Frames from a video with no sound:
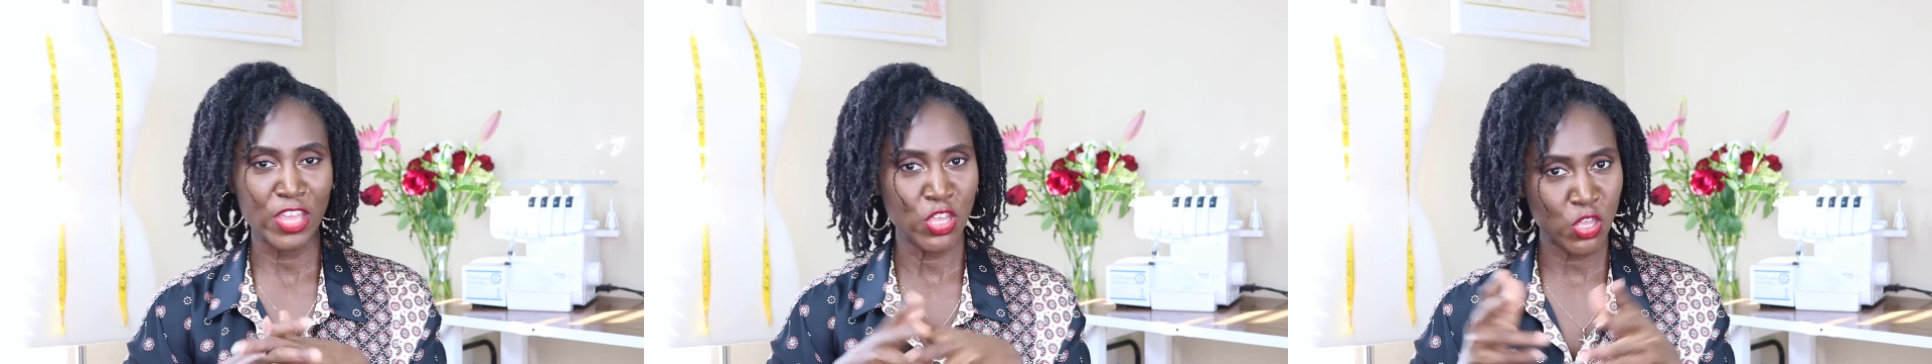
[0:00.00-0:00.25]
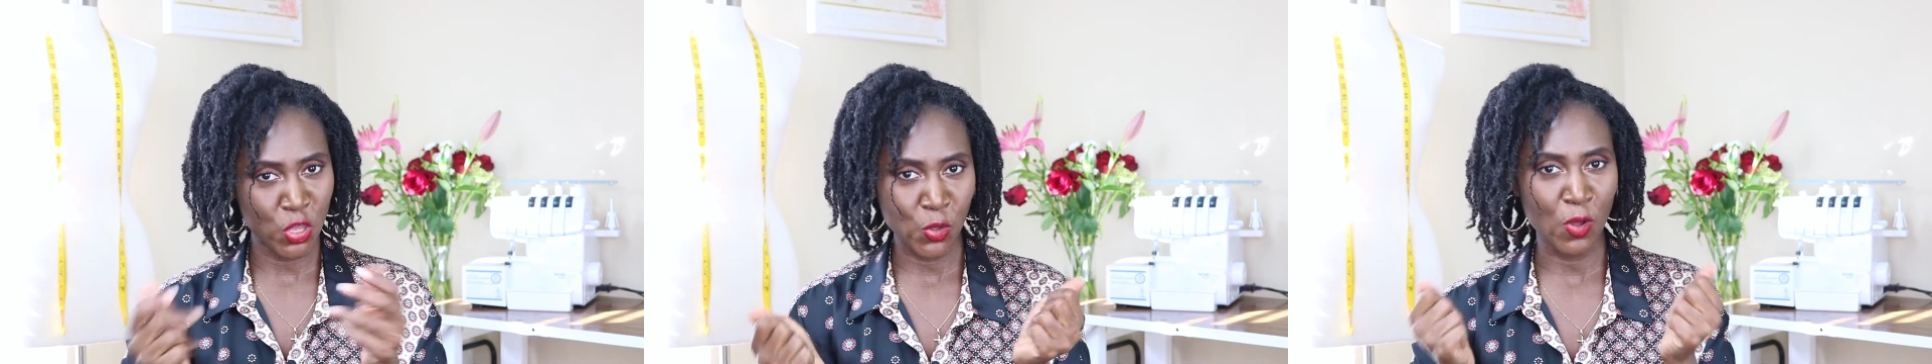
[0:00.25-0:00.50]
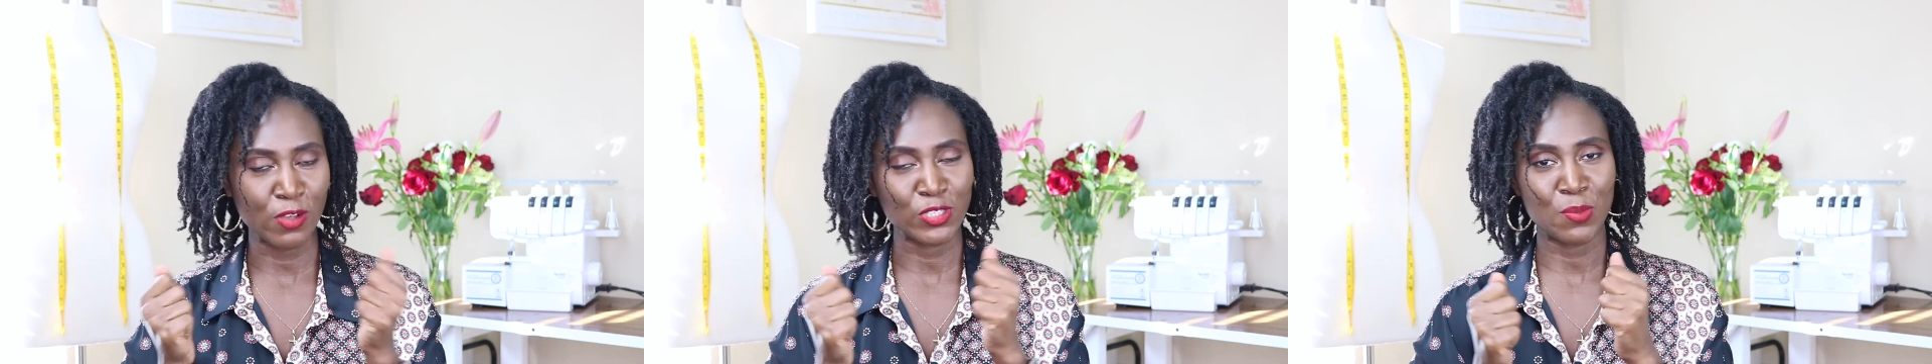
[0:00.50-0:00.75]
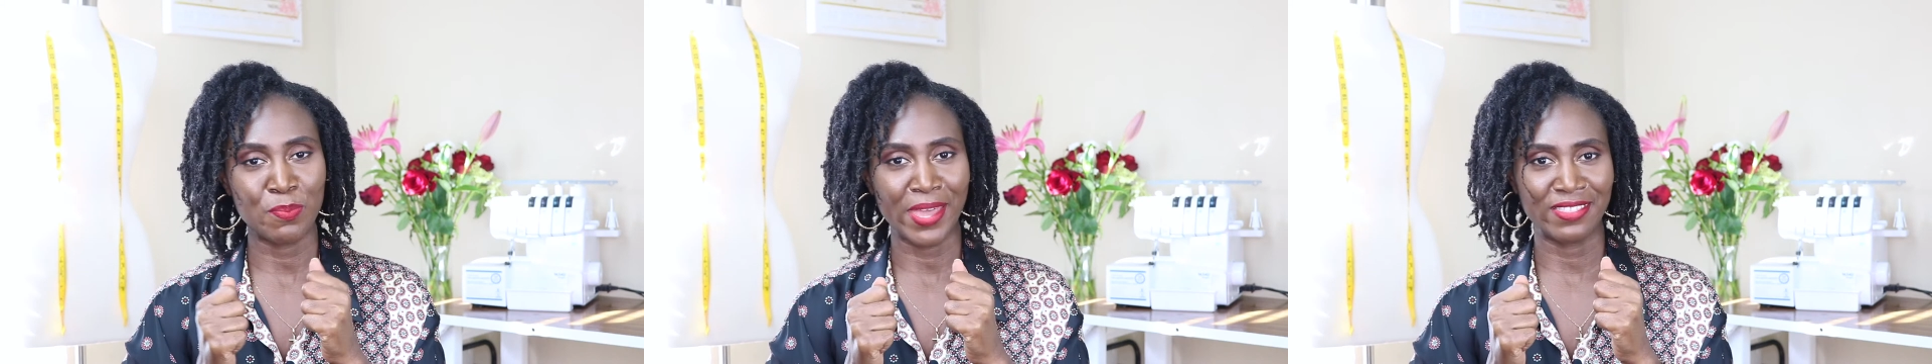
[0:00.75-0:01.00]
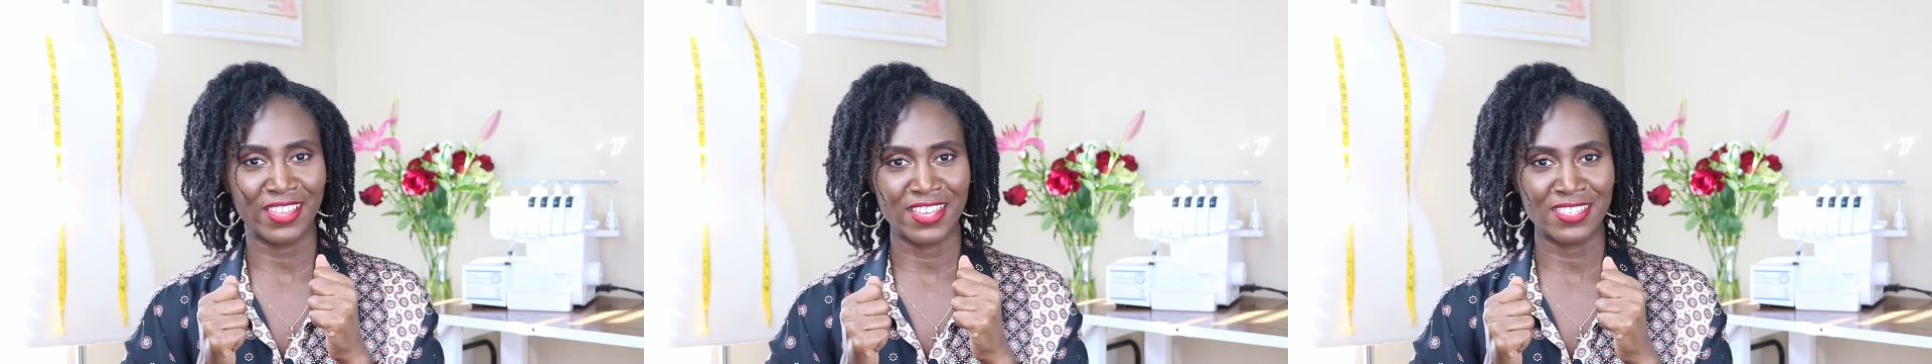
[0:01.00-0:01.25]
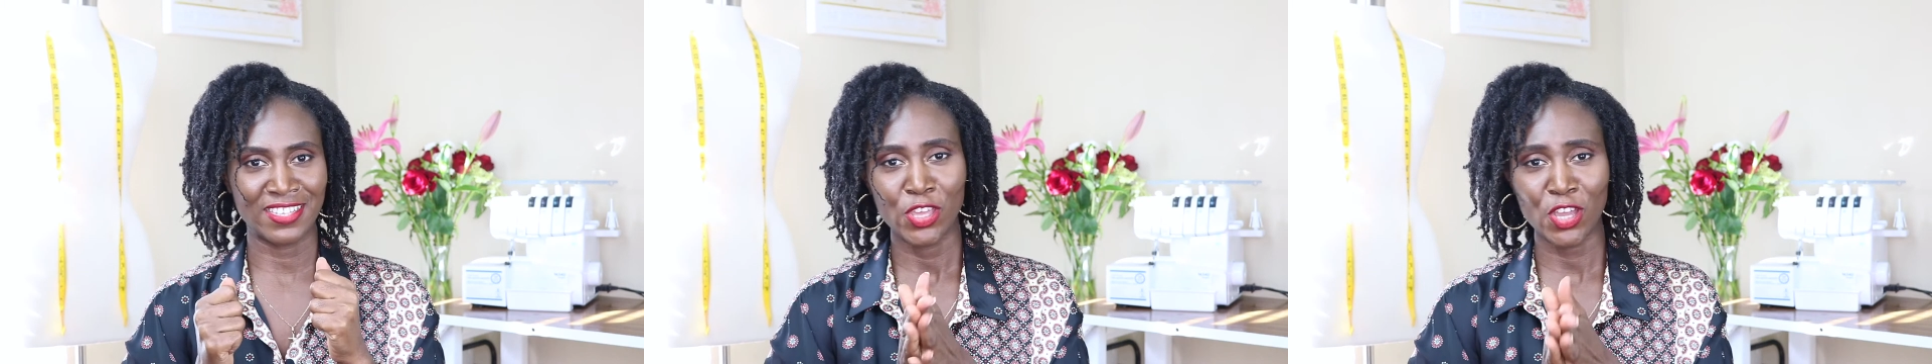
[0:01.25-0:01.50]
you also made
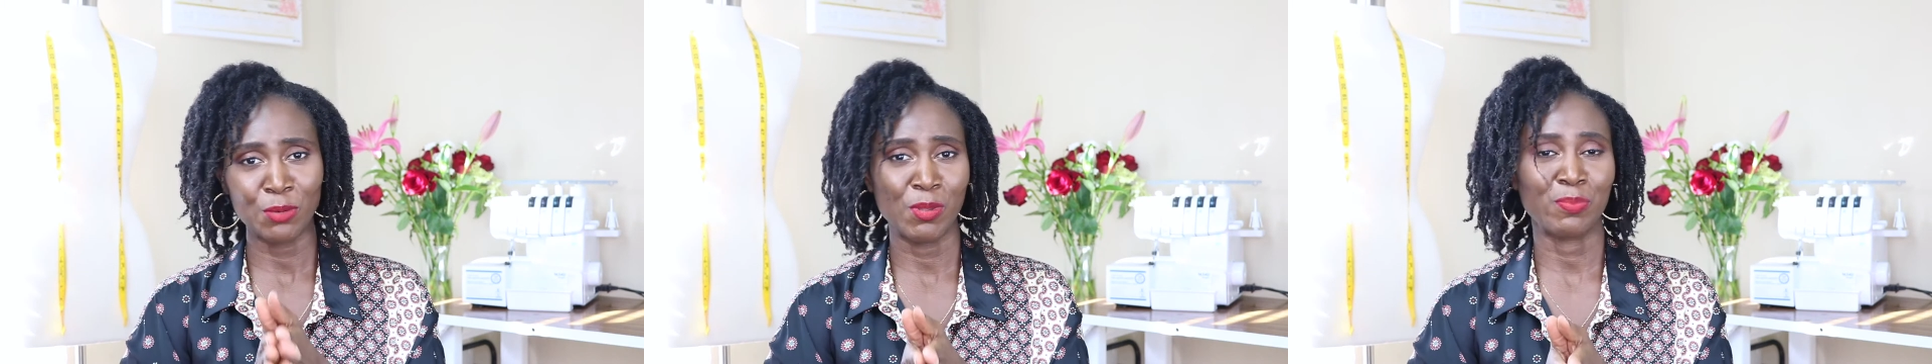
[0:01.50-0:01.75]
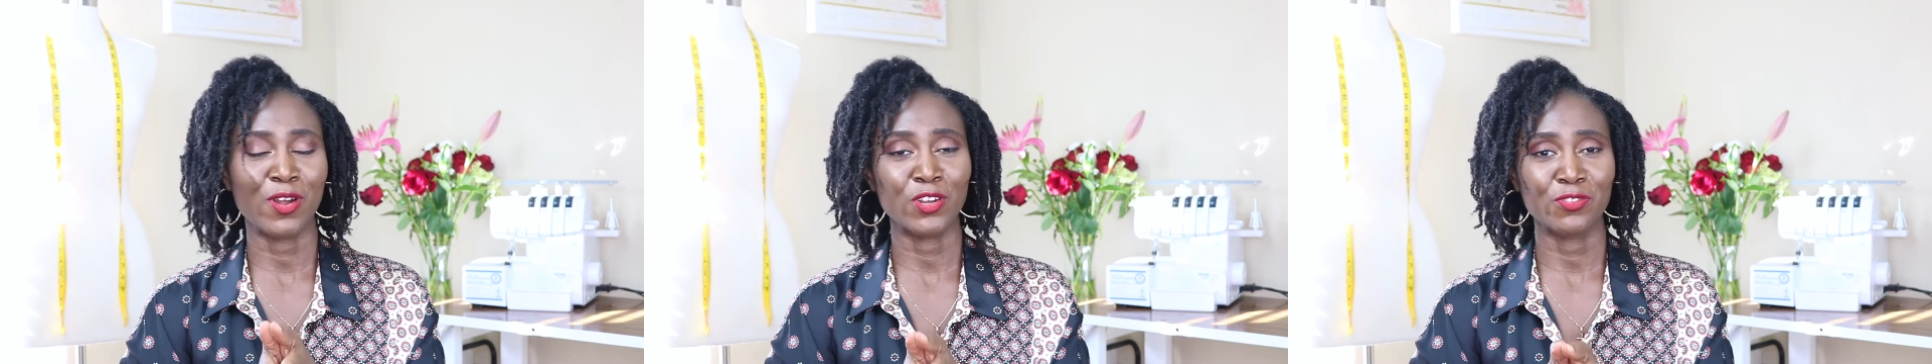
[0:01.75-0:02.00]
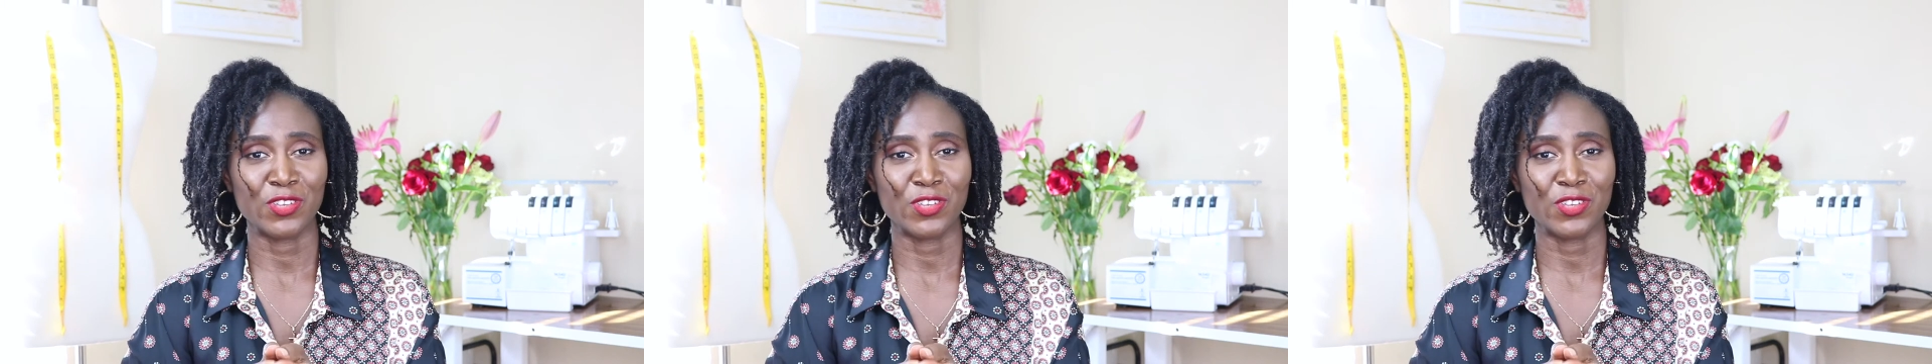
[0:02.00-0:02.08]
this. You're going to be proud of